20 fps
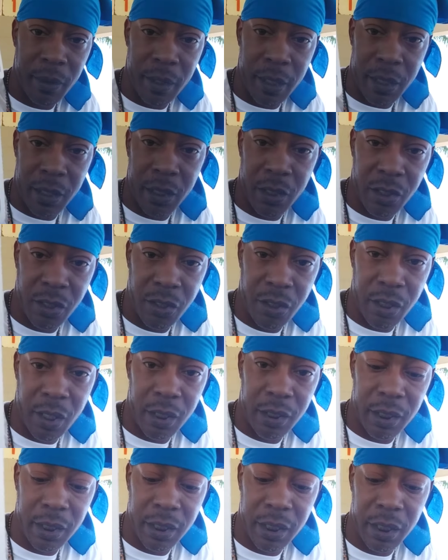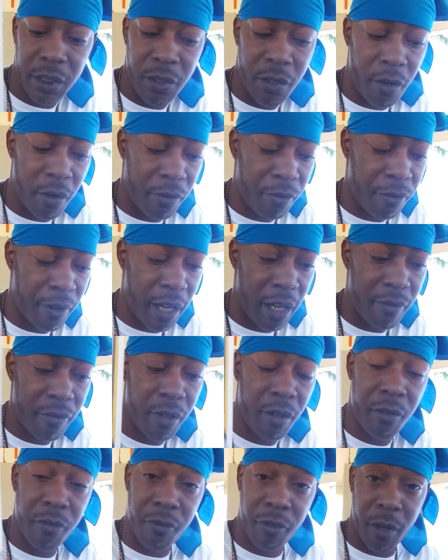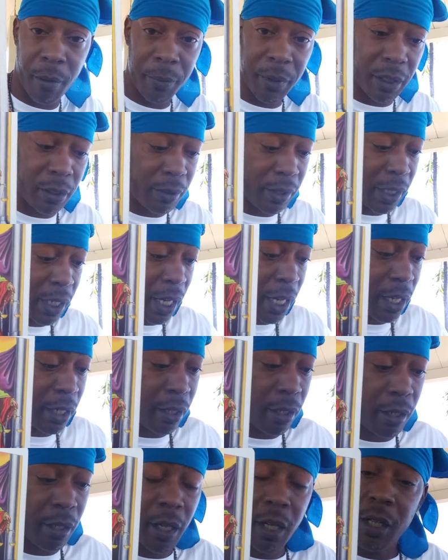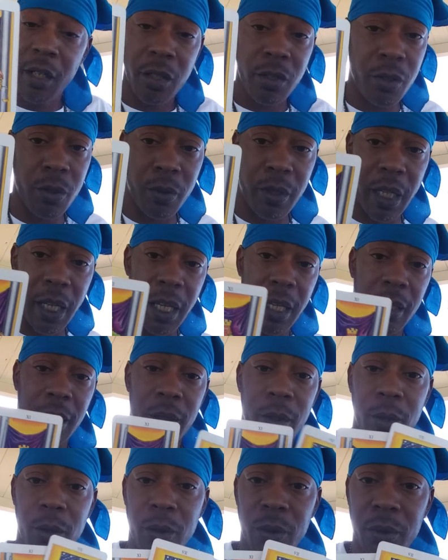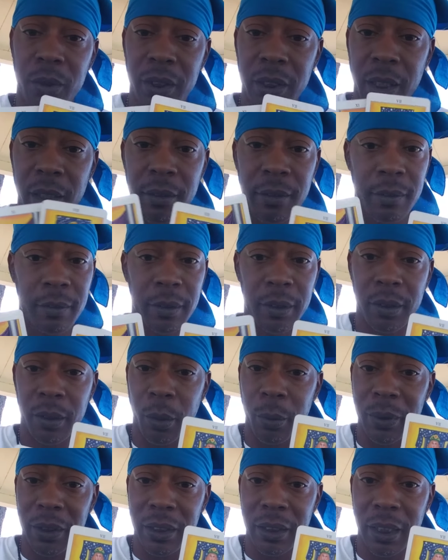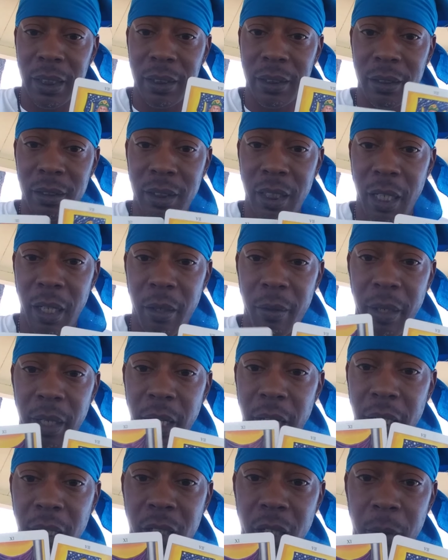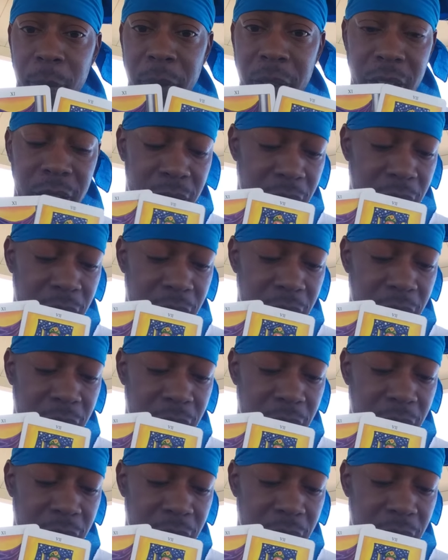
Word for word: this is justice in your favor from the creator you can't lose so is this chariot coming